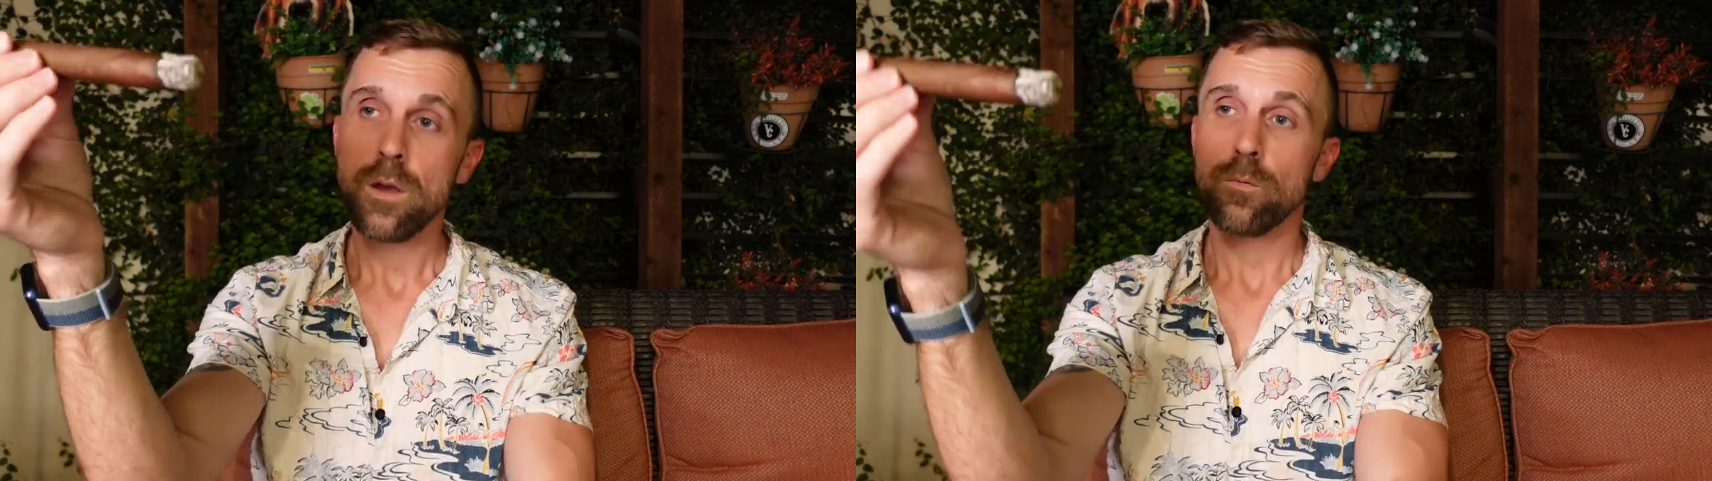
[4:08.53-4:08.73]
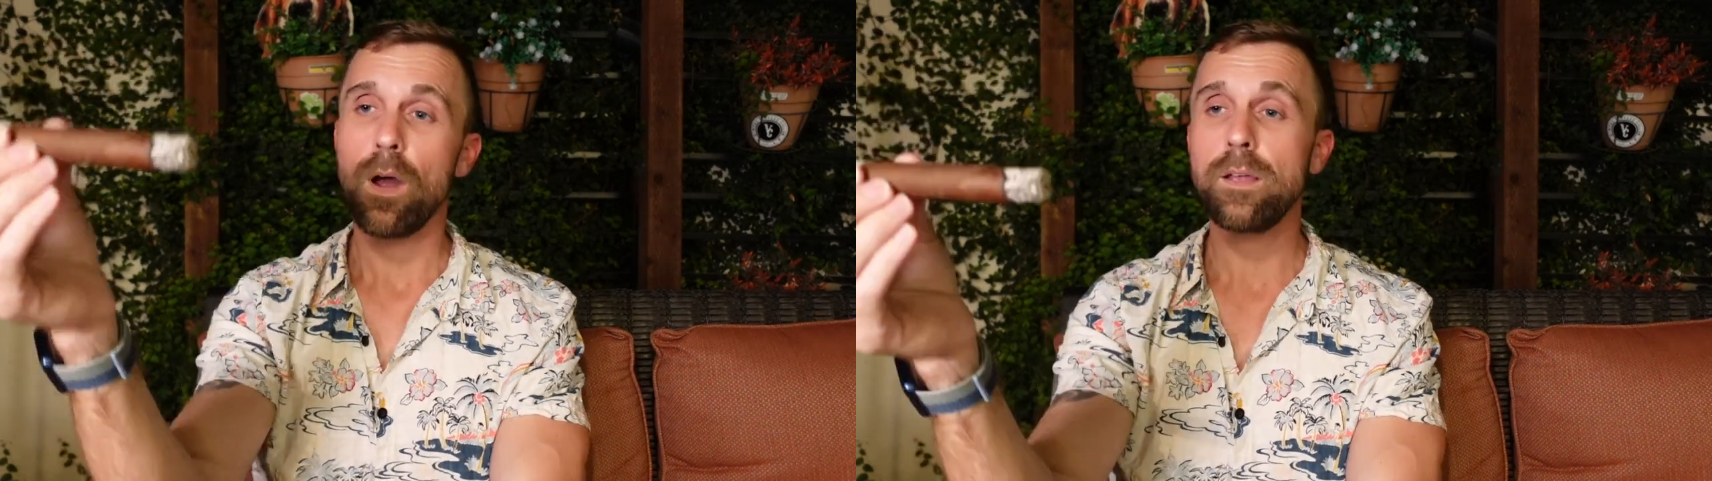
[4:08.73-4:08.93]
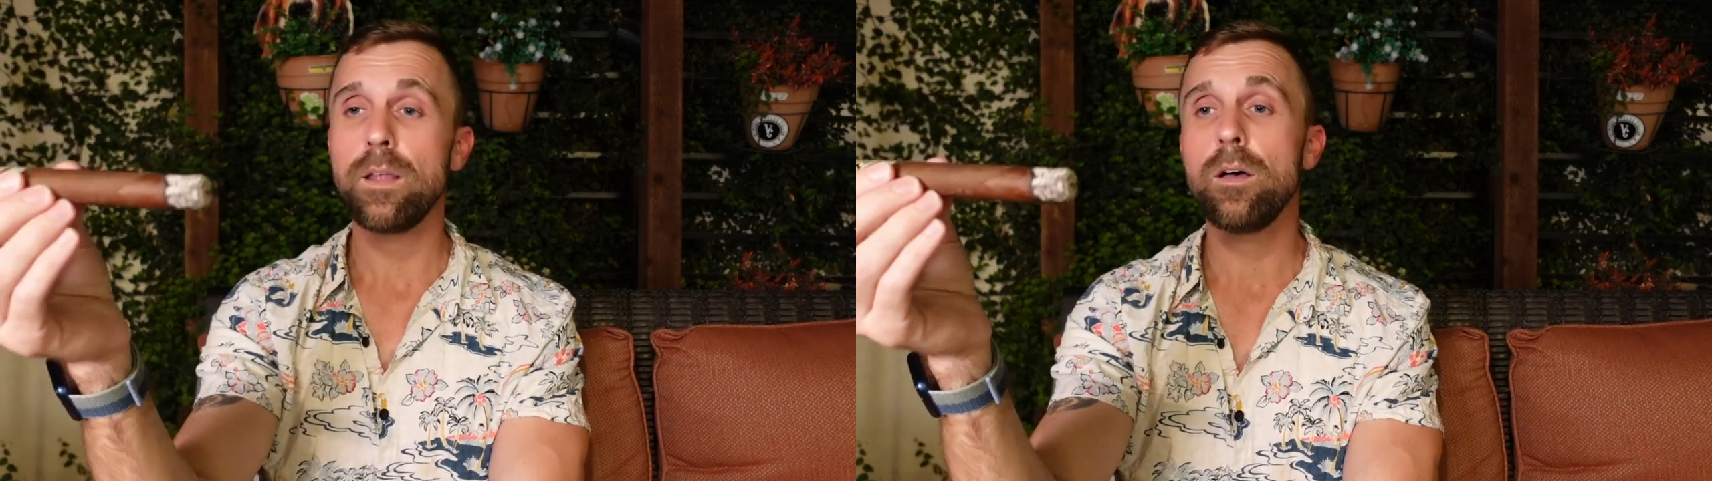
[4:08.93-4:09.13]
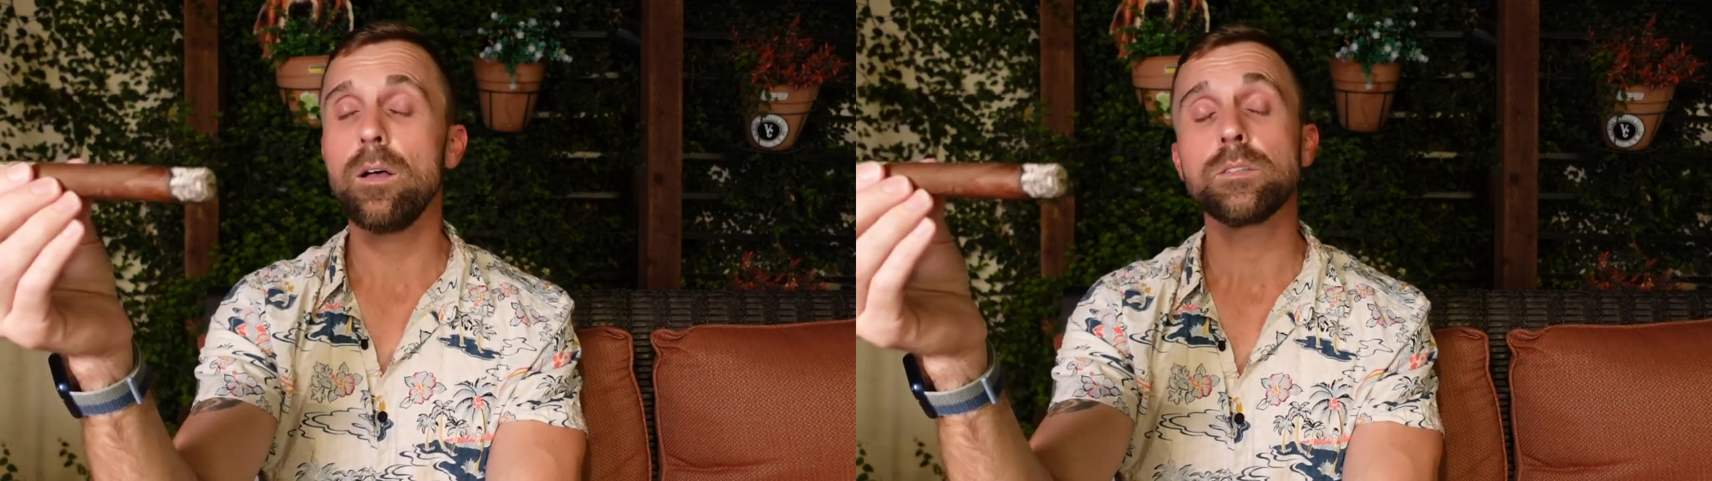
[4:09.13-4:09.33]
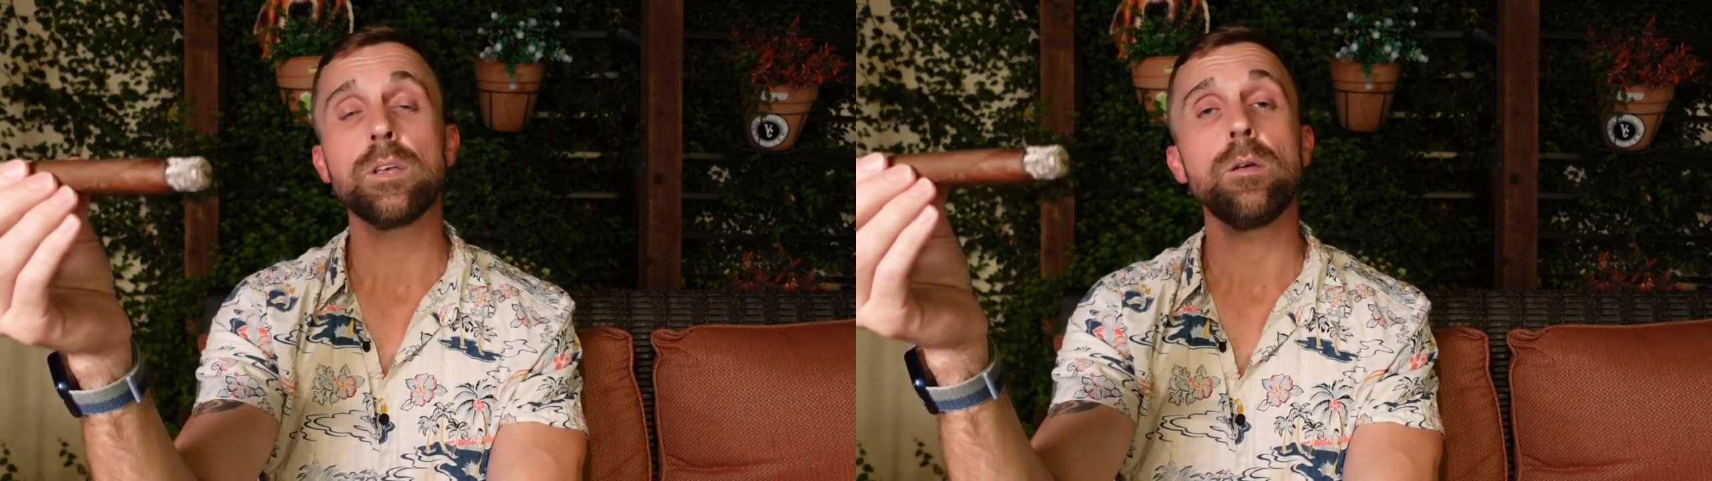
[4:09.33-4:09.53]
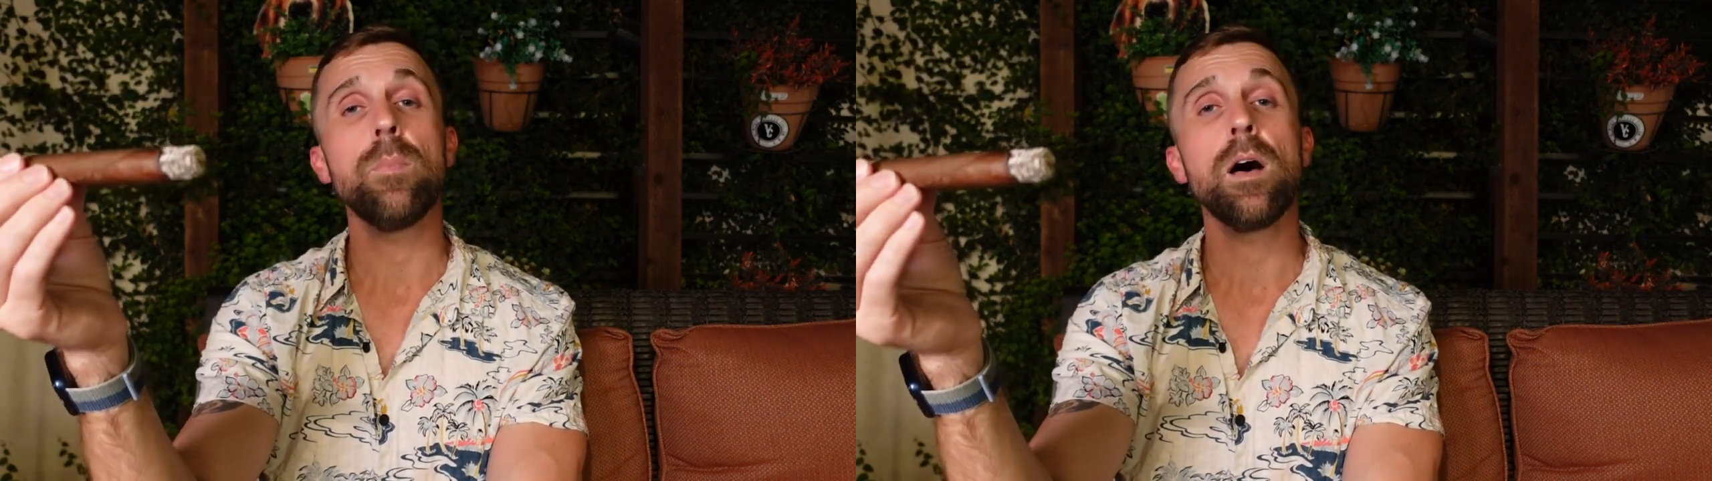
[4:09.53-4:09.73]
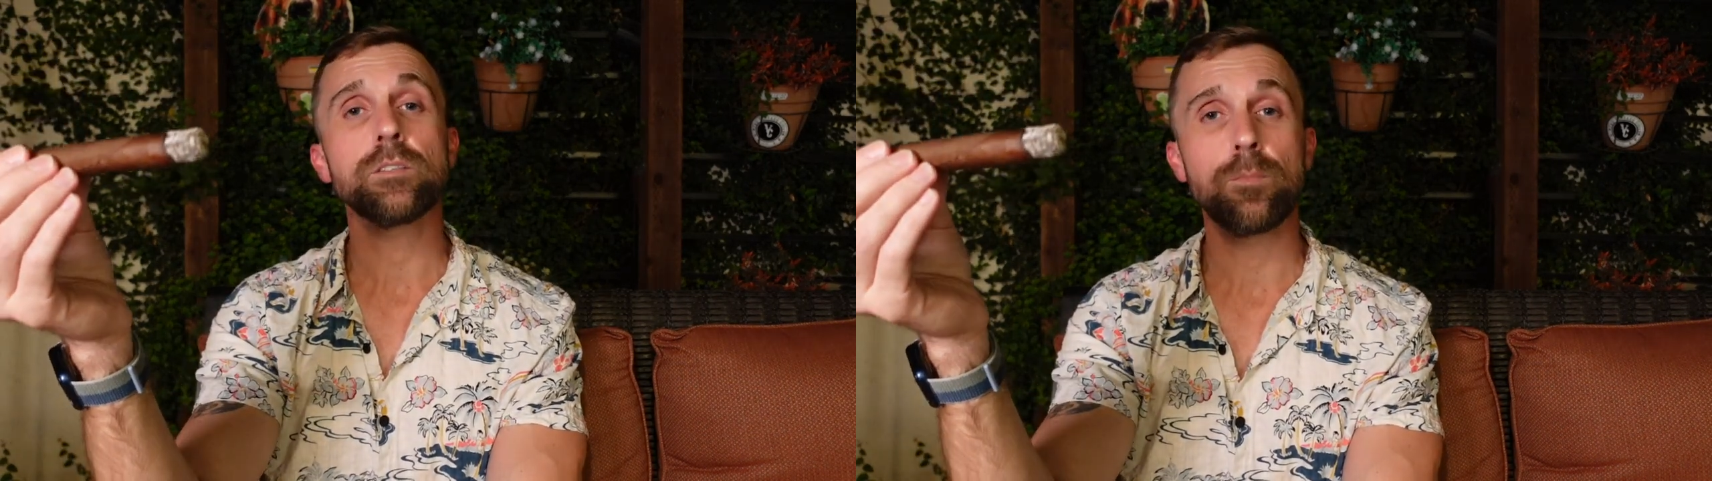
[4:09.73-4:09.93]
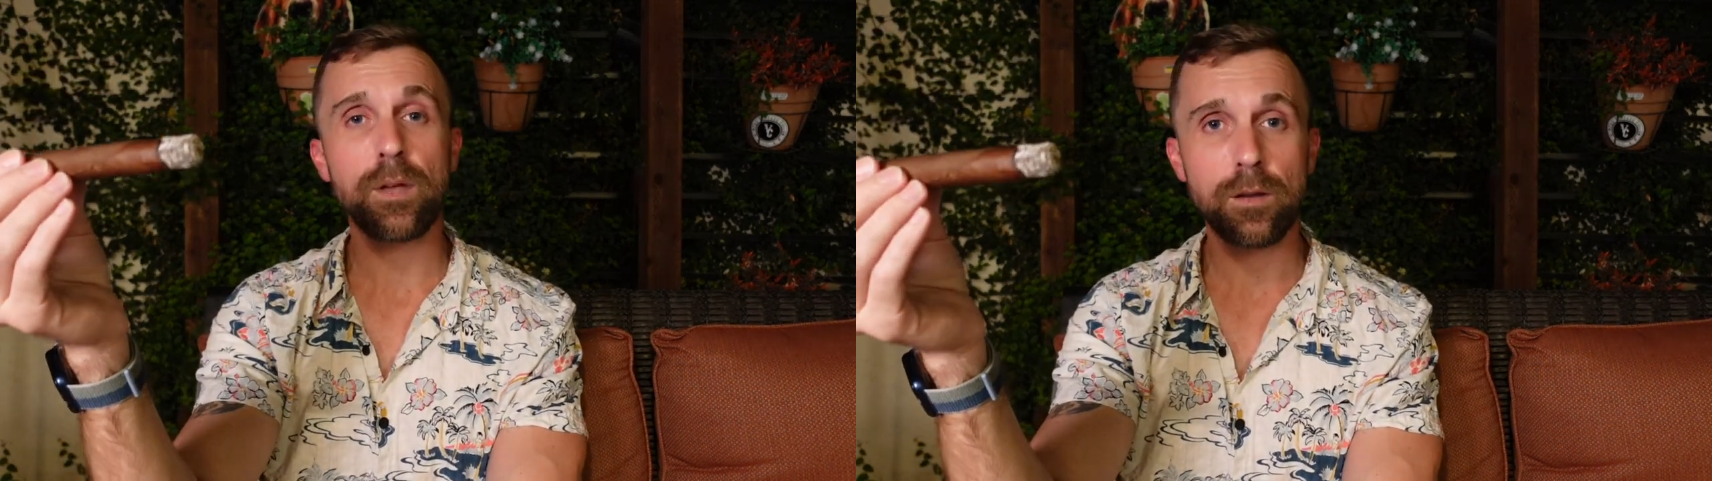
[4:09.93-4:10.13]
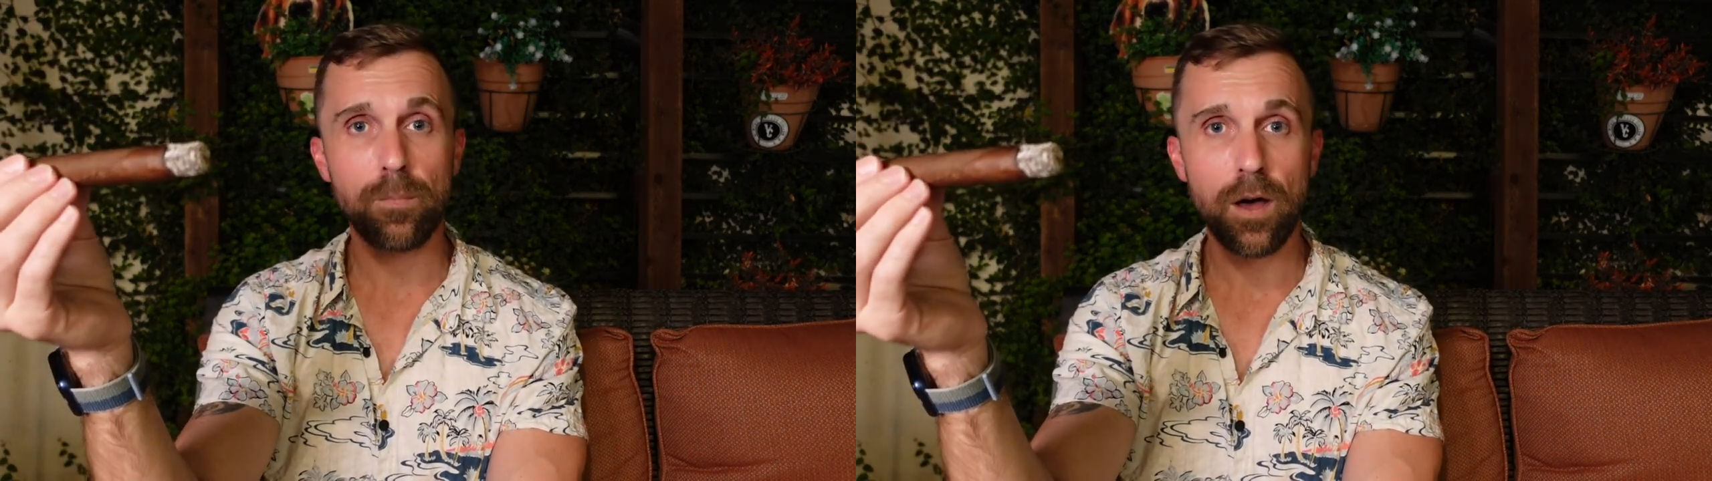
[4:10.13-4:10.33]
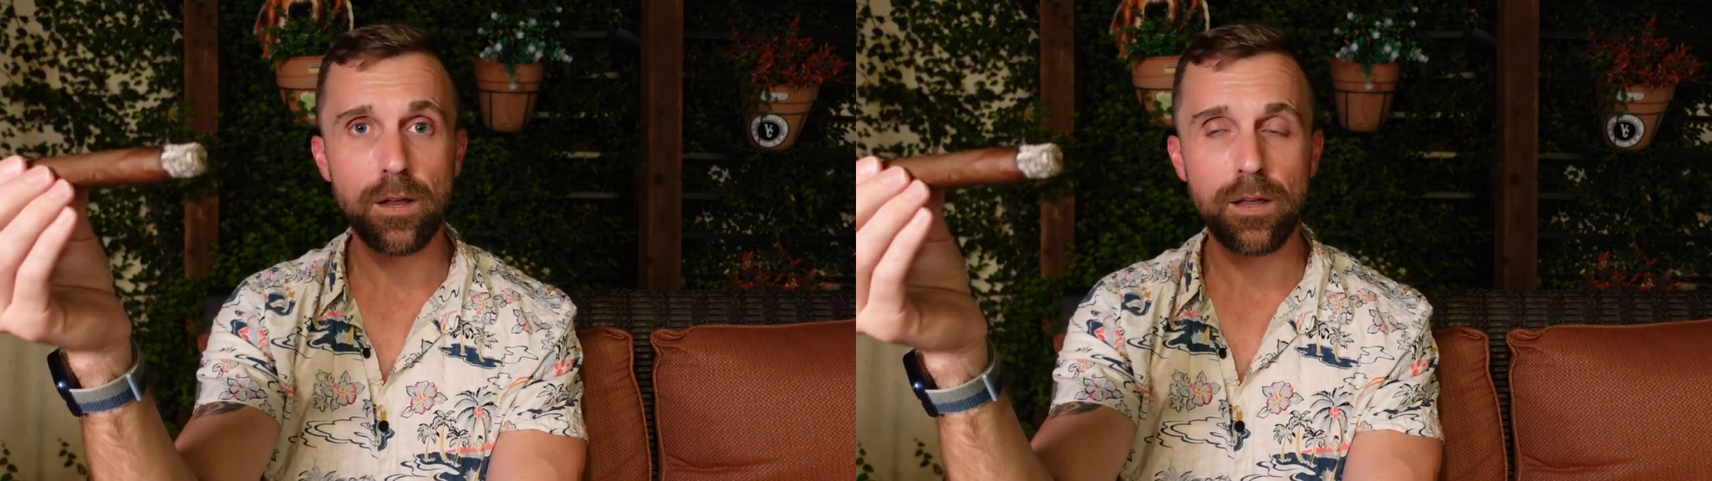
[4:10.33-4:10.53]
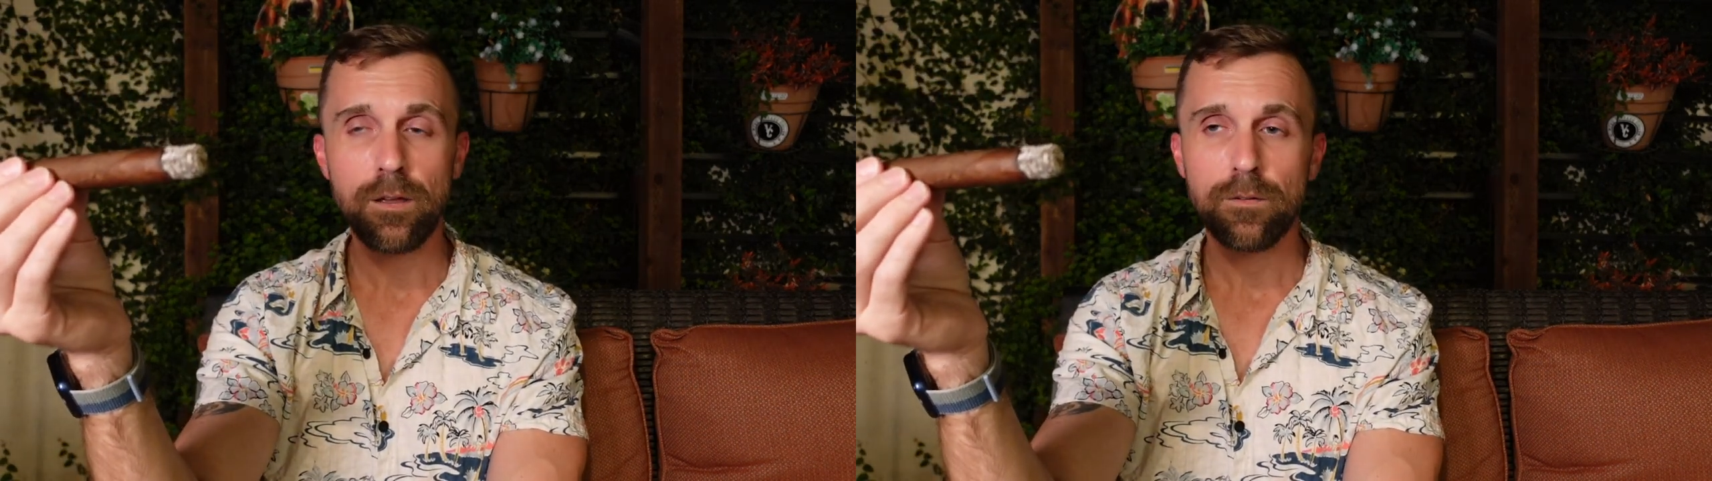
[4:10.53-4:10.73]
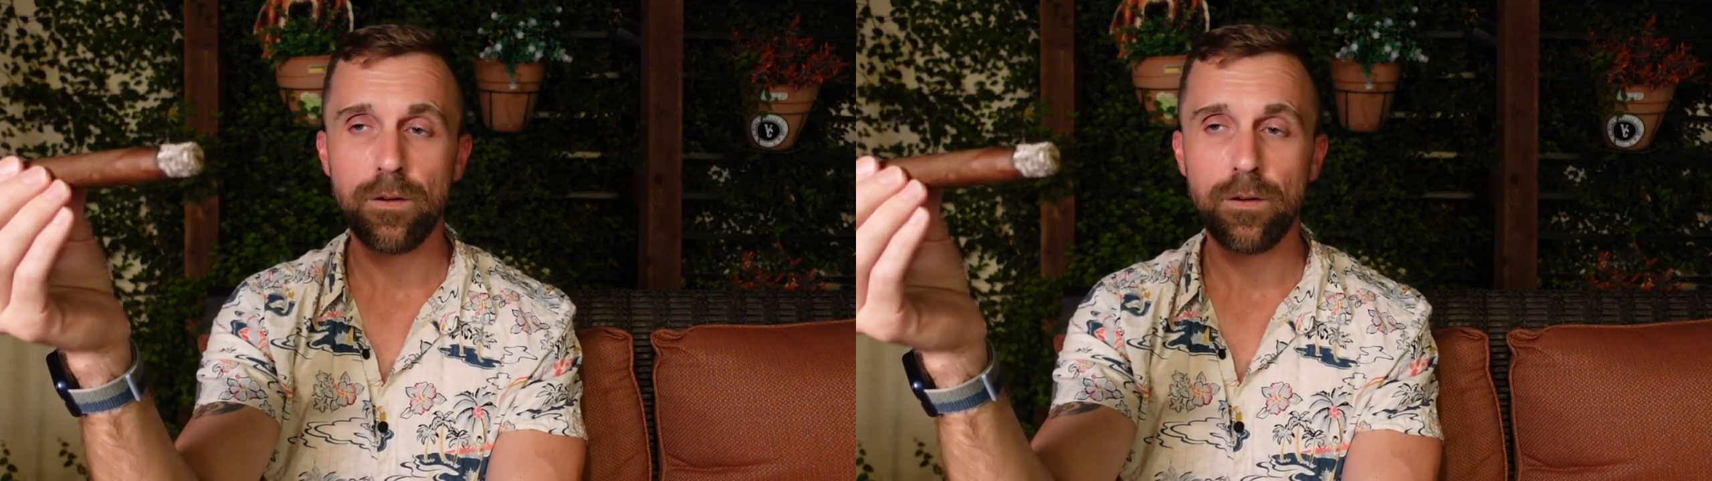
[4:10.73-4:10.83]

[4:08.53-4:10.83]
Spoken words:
Right now I'll say mild to medium body,